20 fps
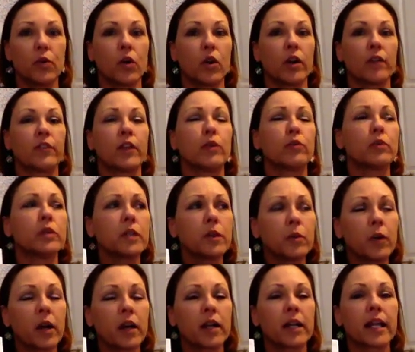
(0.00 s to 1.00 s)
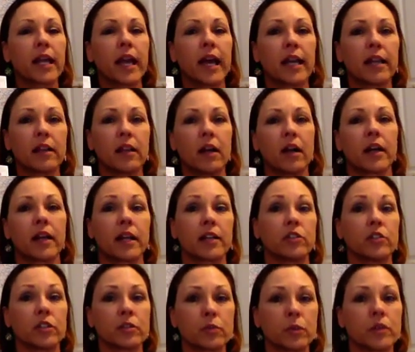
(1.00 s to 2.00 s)
Or if they really wanted a catalog and I
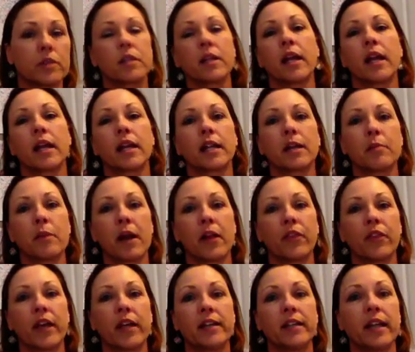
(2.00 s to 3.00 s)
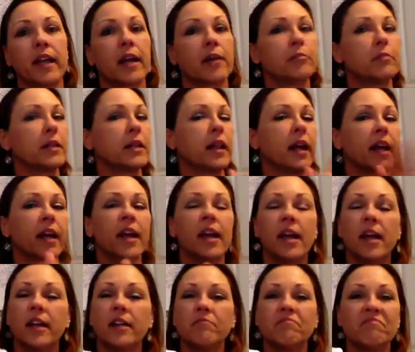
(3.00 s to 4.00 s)
just wasn't handing them out that day, I'd be like,
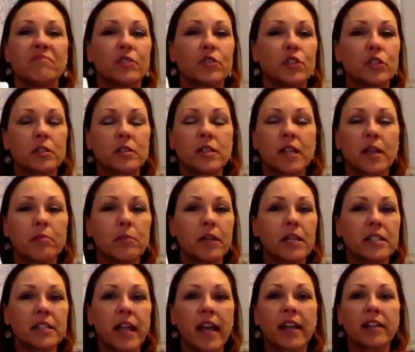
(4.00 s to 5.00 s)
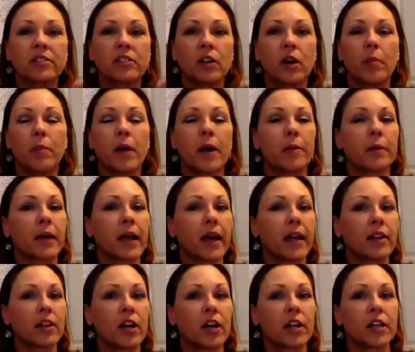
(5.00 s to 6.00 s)
just send me a text and I'll pop a
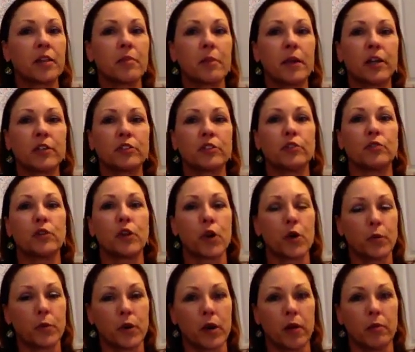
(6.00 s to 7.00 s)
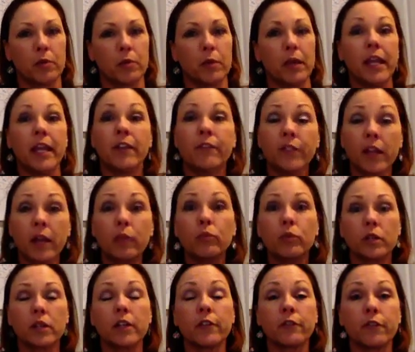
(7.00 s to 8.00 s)
catalog in the mail to you, no problem. If they
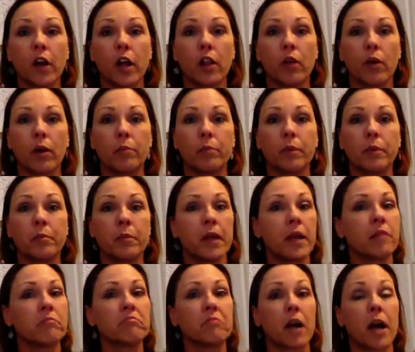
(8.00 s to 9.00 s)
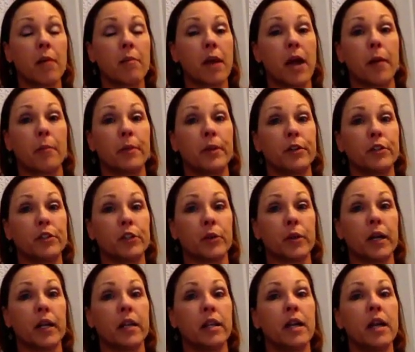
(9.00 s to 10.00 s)
really follow up with me, I'm happy to do
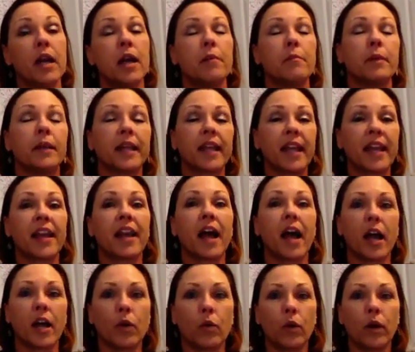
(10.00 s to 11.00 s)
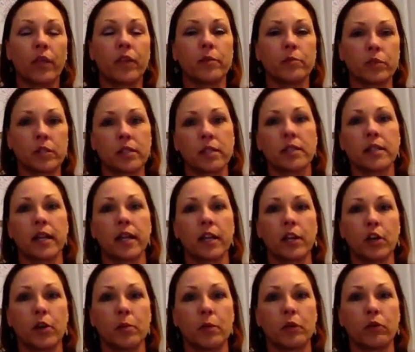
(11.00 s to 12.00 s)
it. But again, I don't want them just to take it
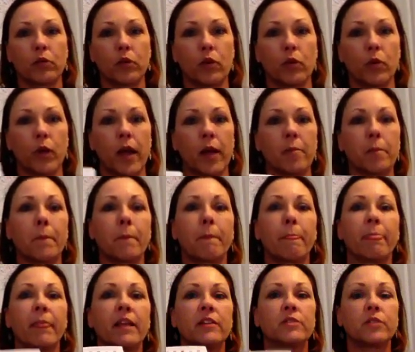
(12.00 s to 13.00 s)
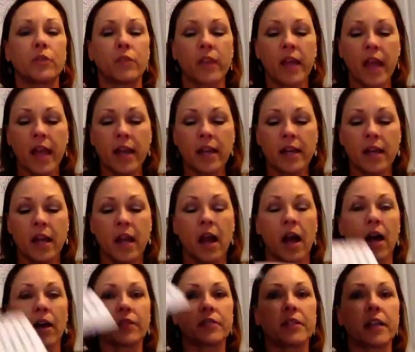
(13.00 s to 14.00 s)
home and throw it away. So then
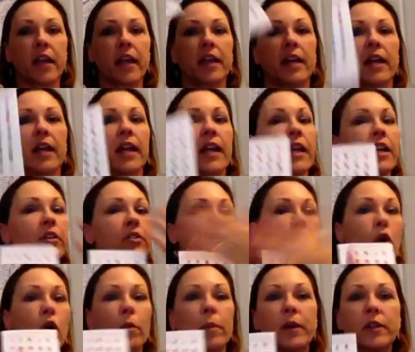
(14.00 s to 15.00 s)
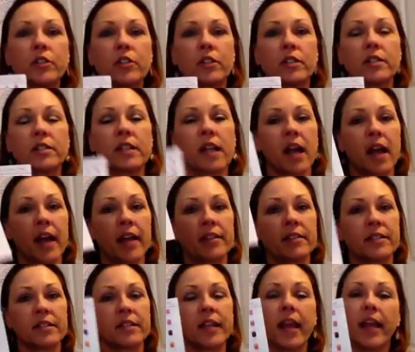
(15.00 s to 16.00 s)
I'll say, here's a whole bunch of
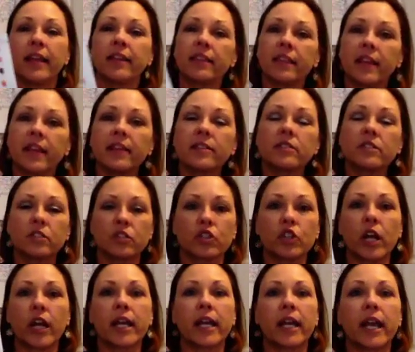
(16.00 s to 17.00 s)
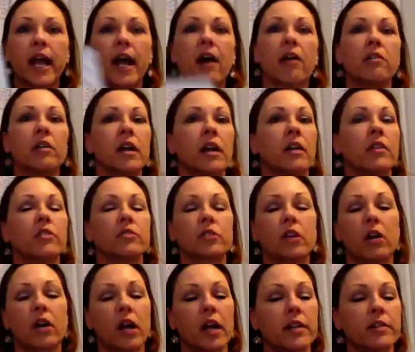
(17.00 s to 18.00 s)
designs. Take this, check it out. There's
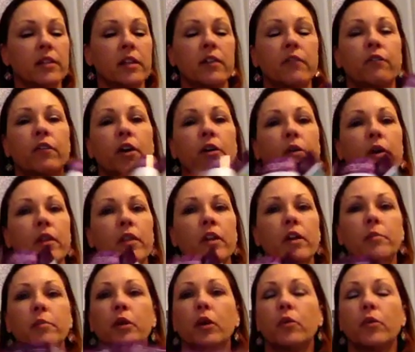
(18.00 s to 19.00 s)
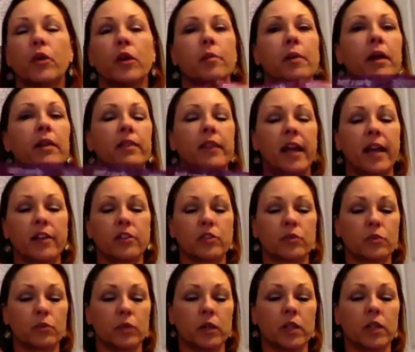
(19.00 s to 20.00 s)
all kinds of info in there, but don't worry about that.
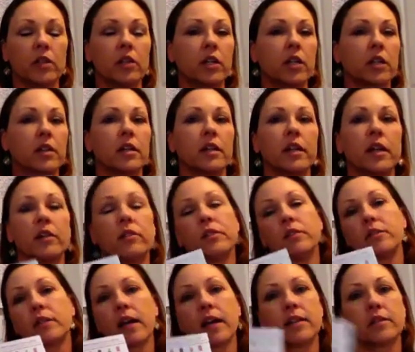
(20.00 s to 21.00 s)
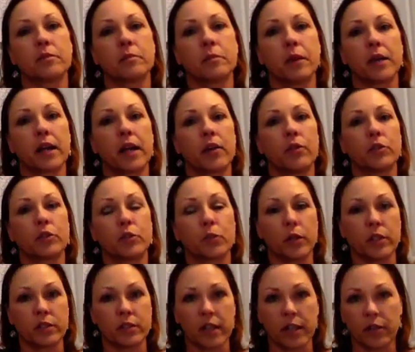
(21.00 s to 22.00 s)
Just really look at the nail designs and pick out which
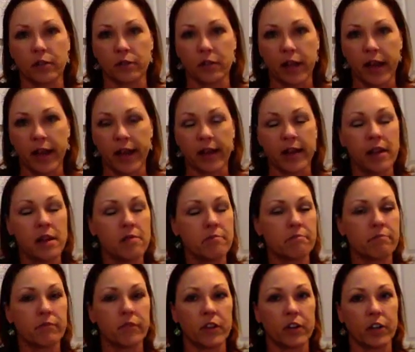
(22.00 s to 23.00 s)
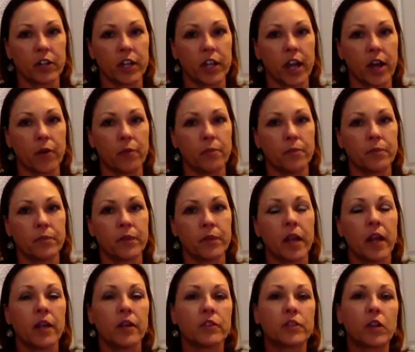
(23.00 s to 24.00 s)
ones that you like. There you go.
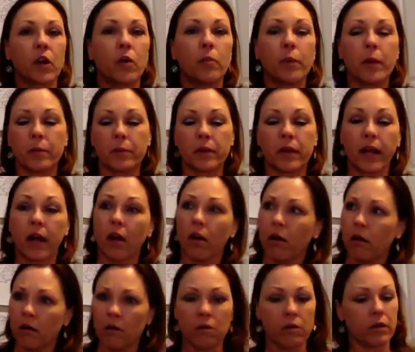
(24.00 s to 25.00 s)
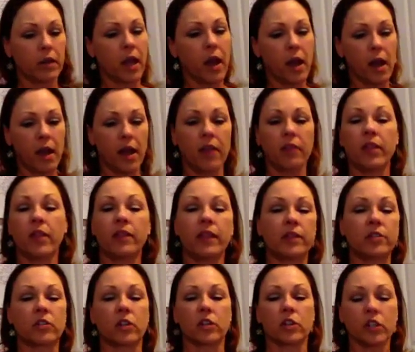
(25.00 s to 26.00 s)
So people are like, oh, yeah. And then they
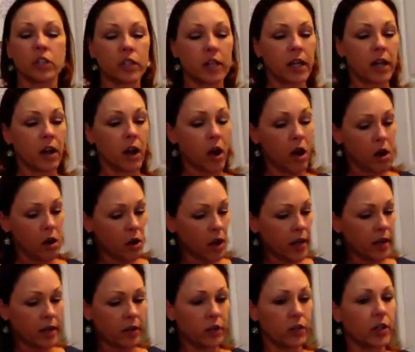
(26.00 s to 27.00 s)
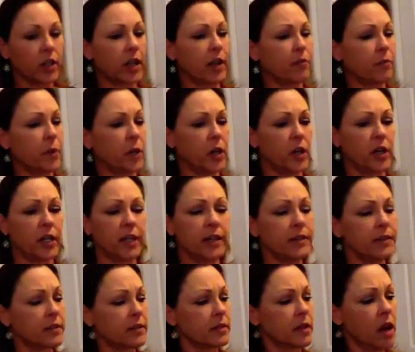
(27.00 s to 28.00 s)
start looking at, oh, I didn't know you could have
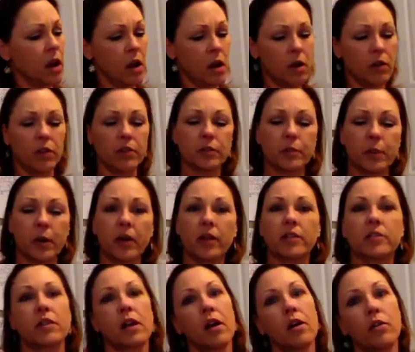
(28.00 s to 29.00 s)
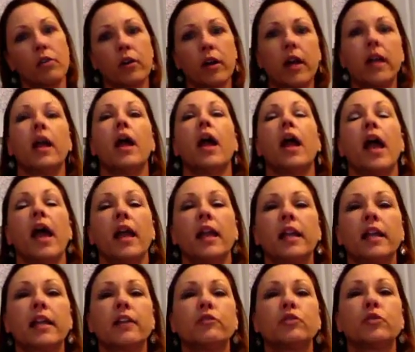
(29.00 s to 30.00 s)
parties. Oh, there's parties. Oh, great. And
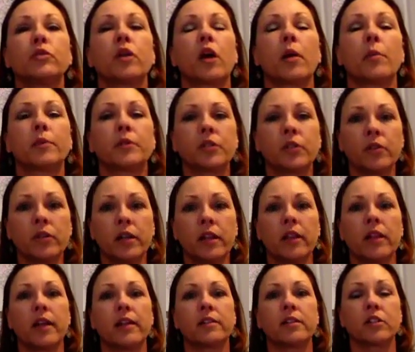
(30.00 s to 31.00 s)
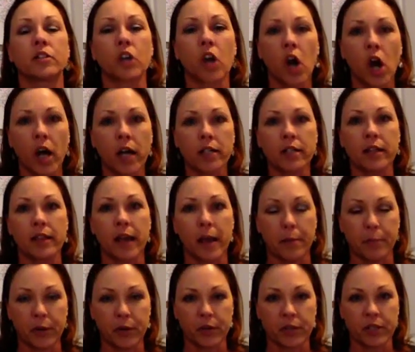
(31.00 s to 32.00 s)
it gives you an opportunity then to talk to
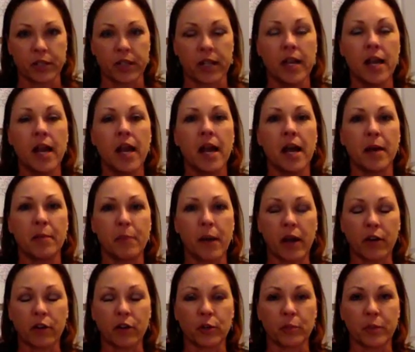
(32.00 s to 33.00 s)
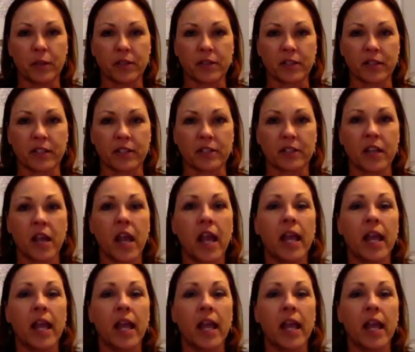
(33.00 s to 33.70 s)
that person about your business.